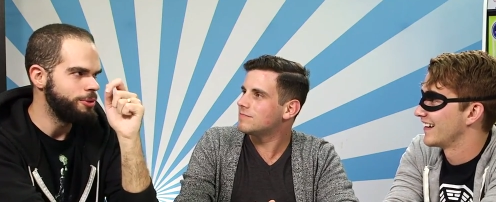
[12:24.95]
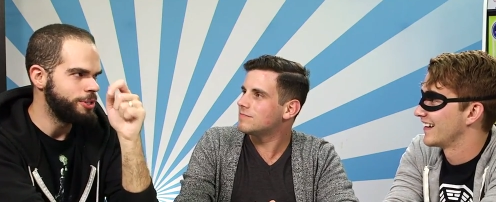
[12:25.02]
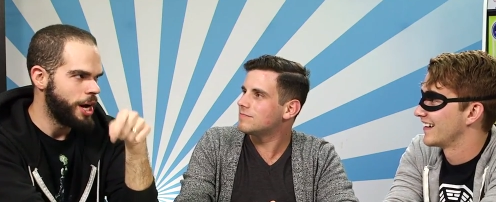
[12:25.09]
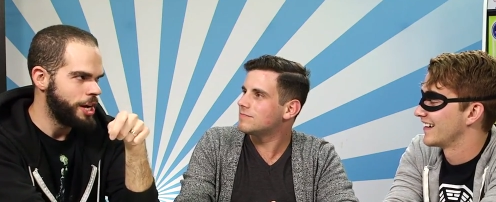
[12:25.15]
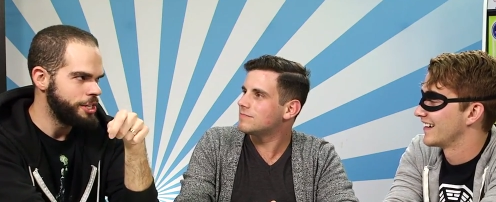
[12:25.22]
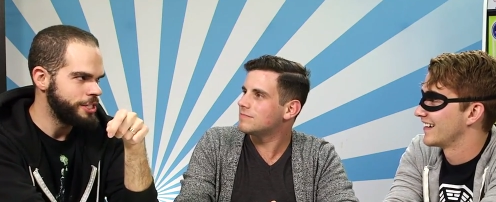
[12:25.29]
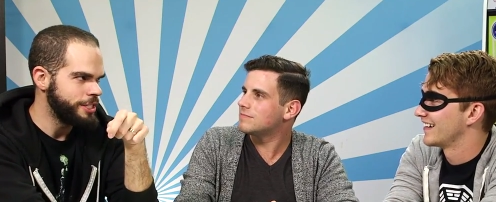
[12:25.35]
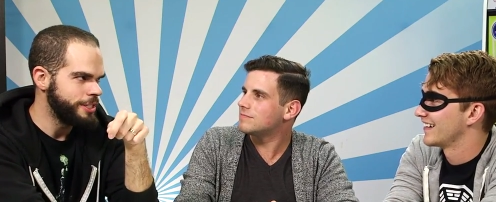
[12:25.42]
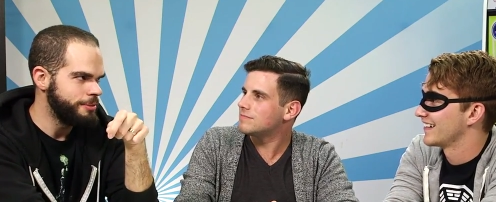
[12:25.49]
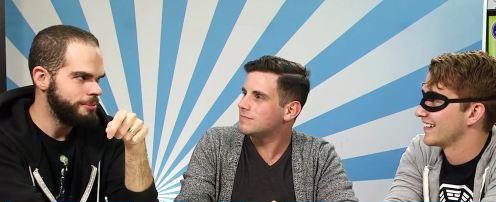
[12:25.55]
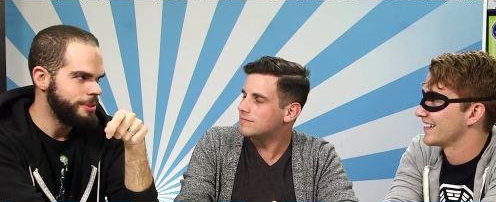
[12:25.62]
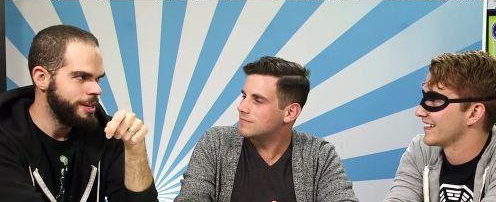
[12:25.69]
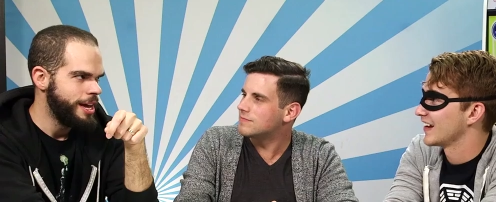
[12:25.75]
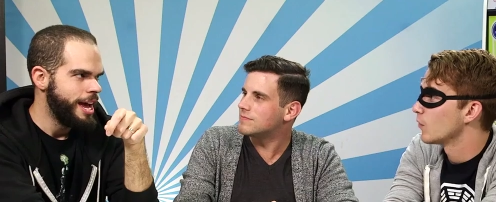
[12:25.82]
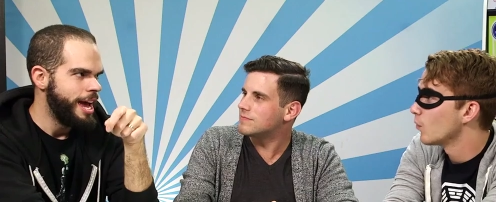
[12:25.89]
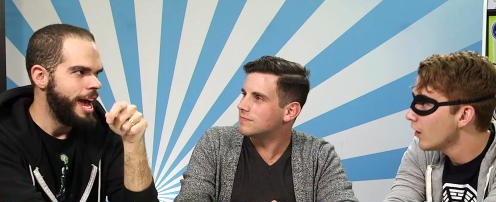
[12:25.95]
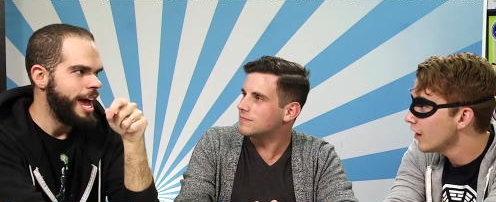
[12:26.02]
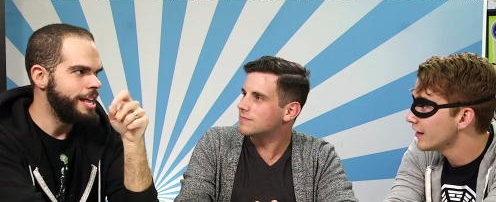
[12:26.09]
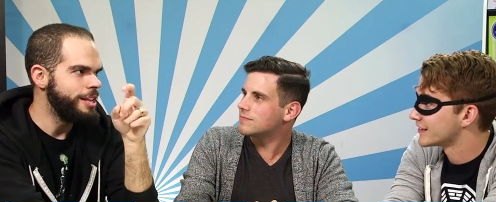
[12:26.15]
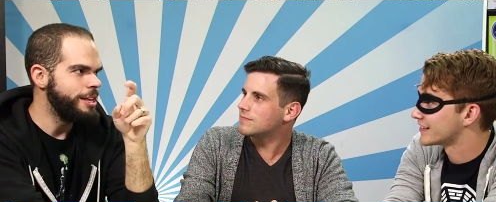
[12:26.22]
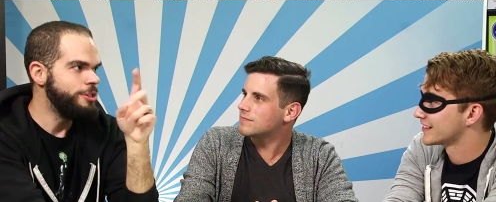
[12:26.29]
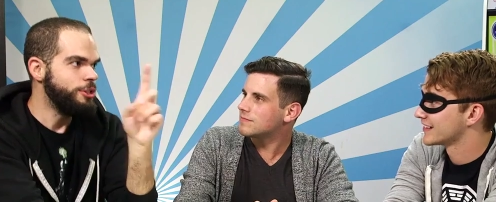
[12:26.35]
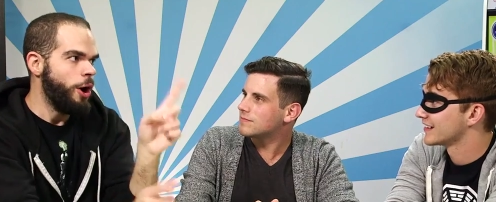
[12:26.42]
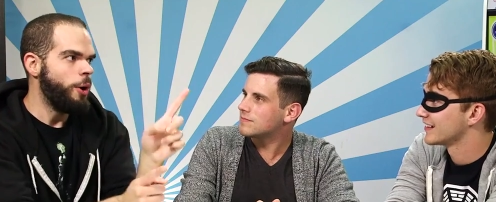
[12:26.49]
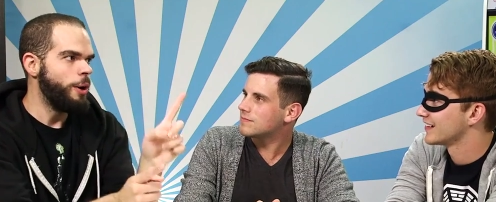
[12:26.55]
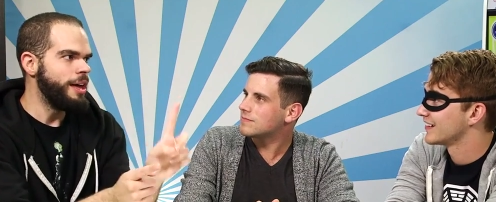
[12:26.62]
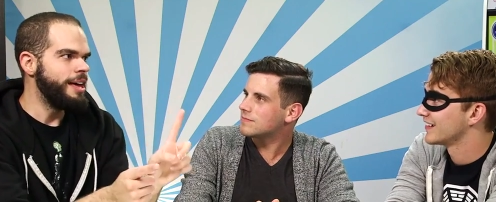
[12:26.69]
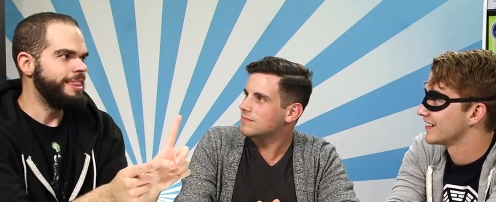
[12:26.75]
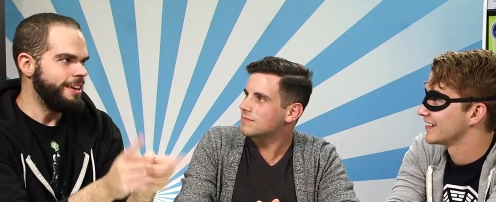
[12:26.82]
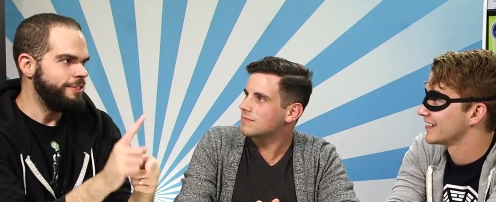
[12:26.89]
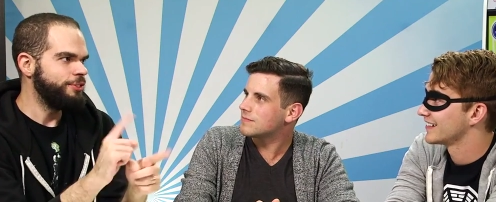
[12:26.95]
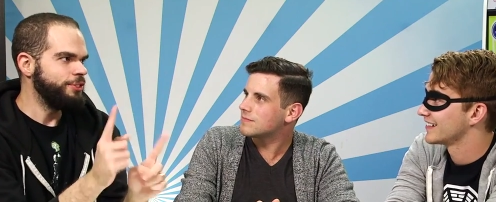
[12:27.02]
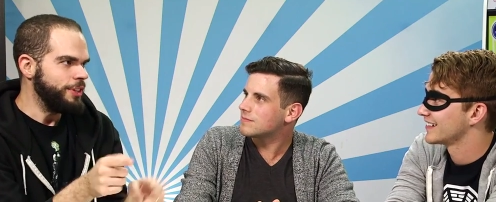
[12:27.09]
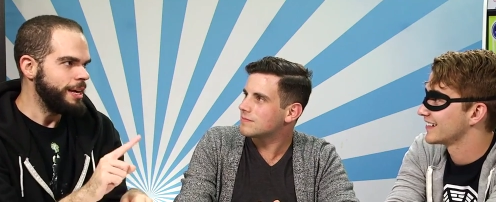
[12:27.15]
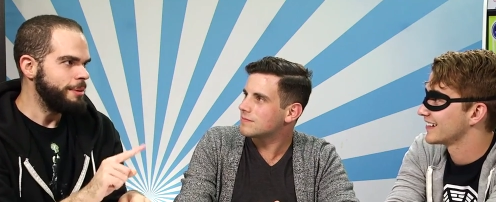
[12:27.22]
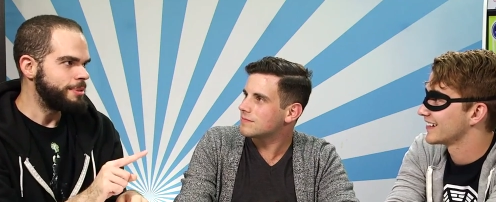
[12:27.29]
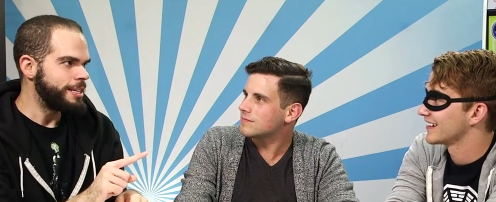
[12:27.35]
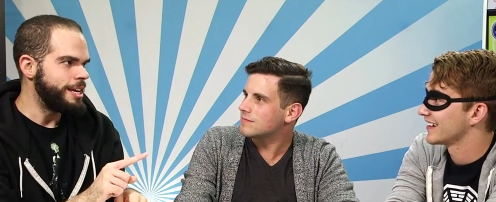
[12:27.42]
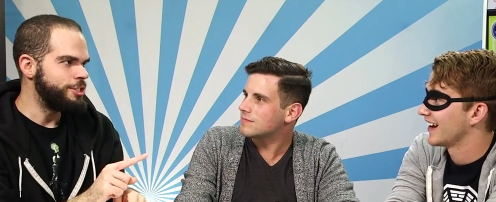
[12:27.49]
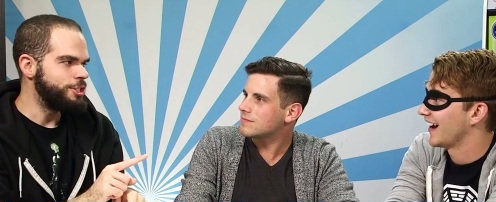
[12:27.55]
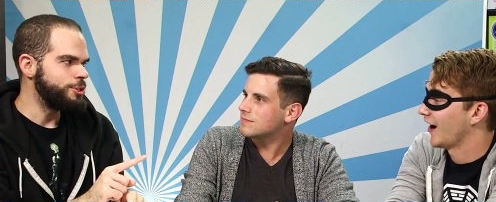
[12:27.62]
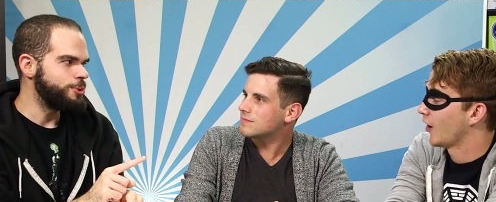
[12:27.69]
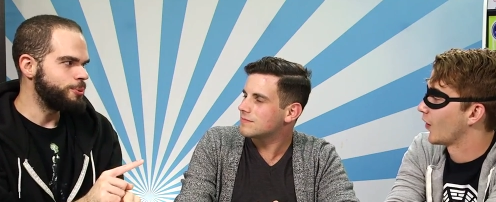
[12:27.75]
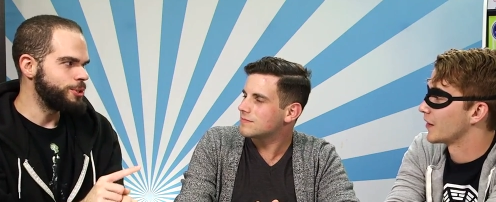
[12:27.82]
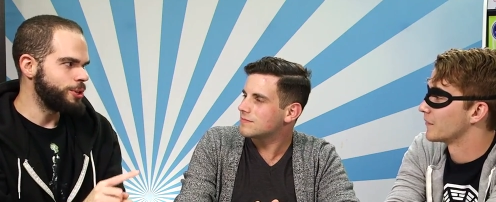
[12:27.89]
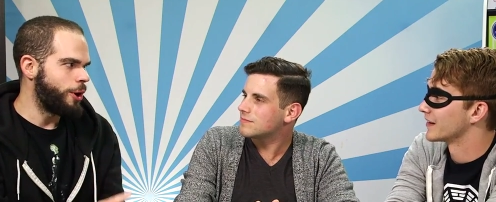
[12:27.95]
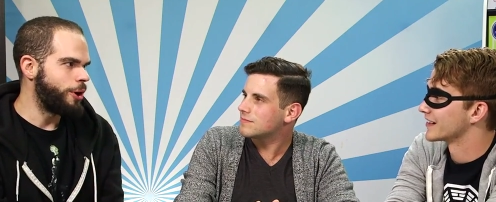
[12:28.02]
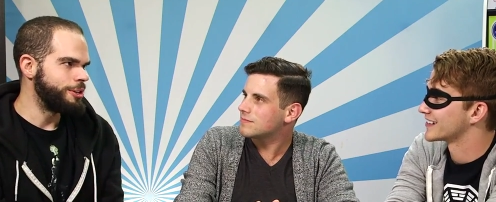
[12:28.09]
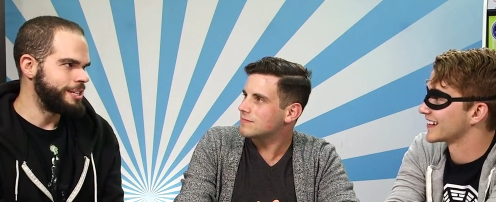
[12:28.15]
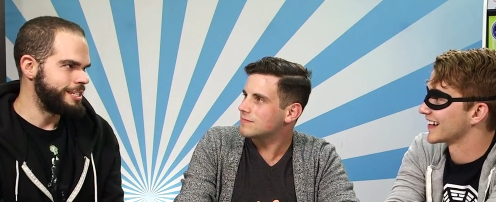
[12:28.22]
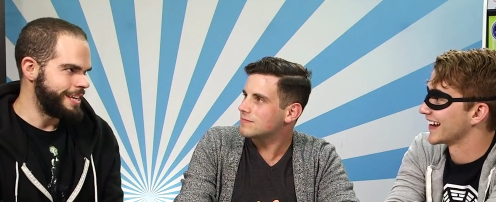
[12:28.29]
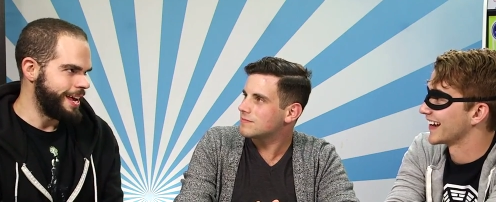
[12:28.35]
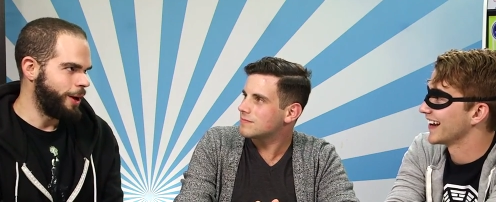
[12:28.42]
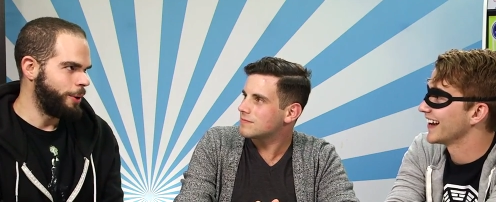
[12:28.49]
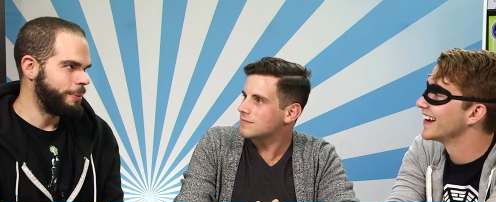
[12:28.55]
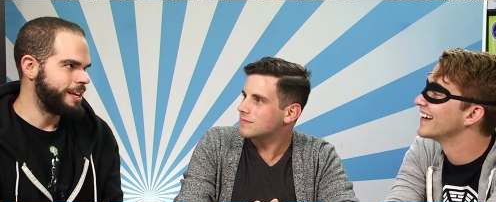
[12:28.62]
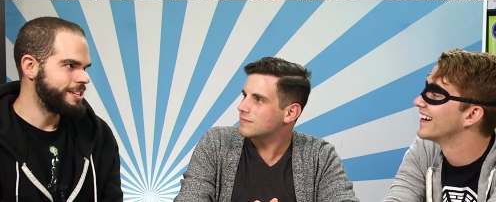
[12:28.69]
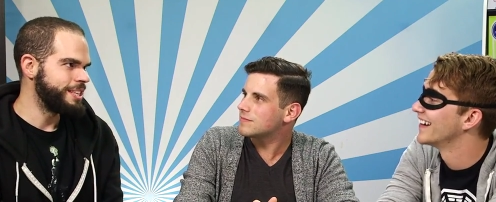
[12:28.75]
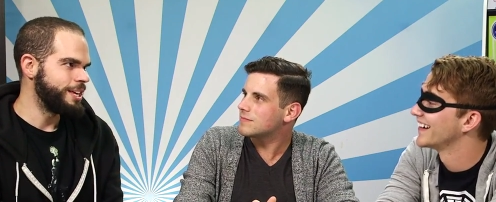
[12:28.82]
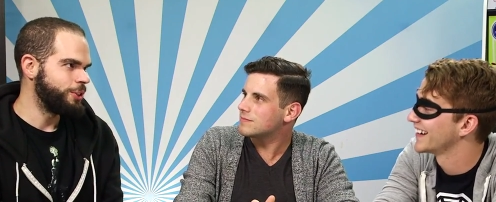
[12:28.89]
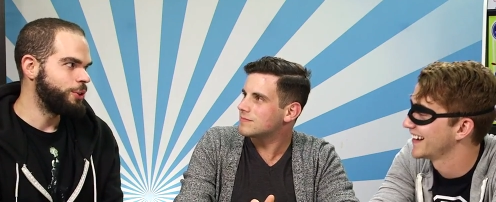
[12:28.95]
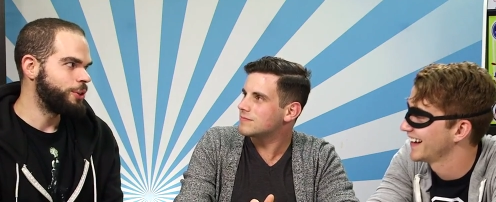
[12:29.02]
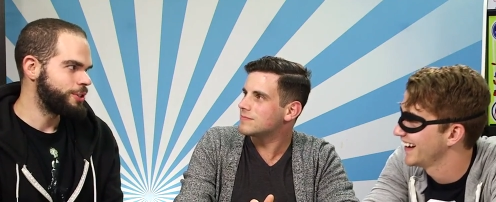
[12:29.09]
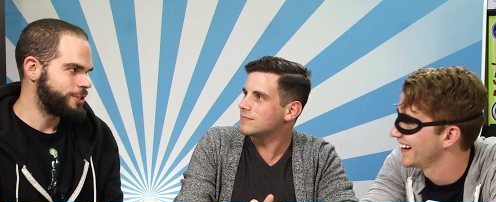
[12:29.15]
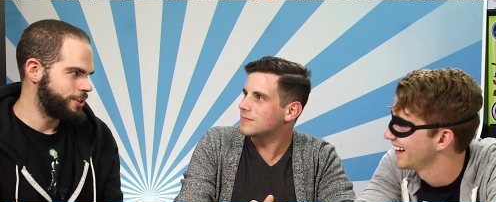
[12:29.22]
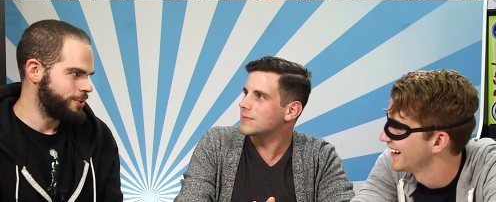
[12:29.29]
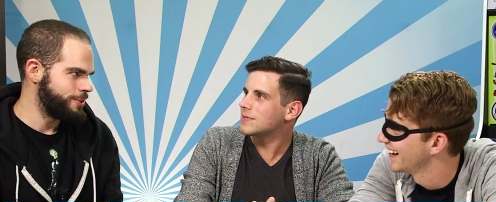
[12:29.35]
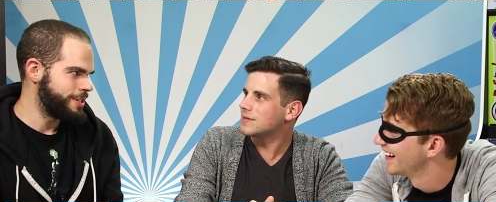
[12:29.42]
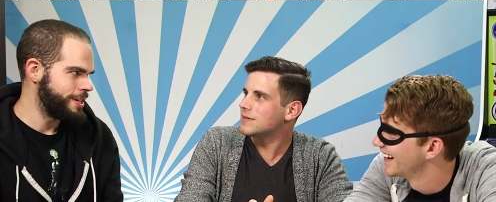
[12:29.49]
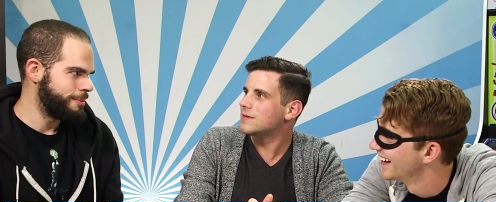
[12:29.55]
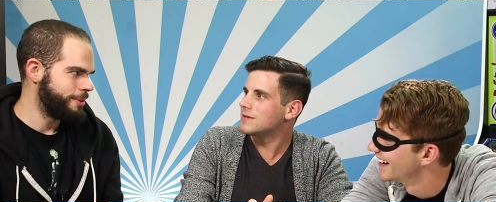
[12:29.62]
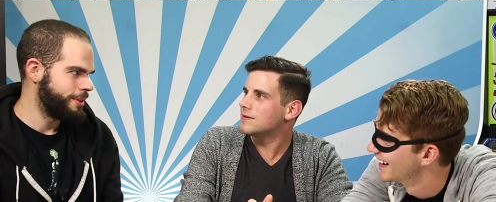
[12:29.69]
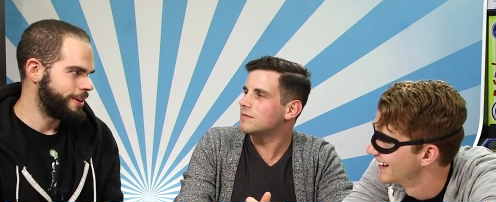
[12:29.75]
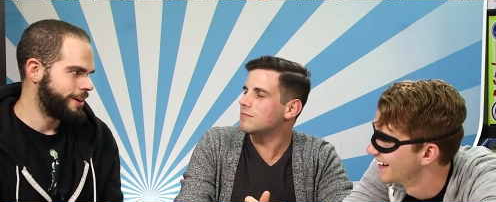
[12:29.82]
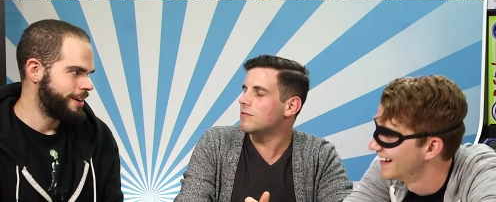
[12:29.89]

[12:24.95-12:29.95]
Speaker 1: dodging them. It mm-hmm. was. It, no, they flipped. It just oh, was hard that. to tell because they looked so similar.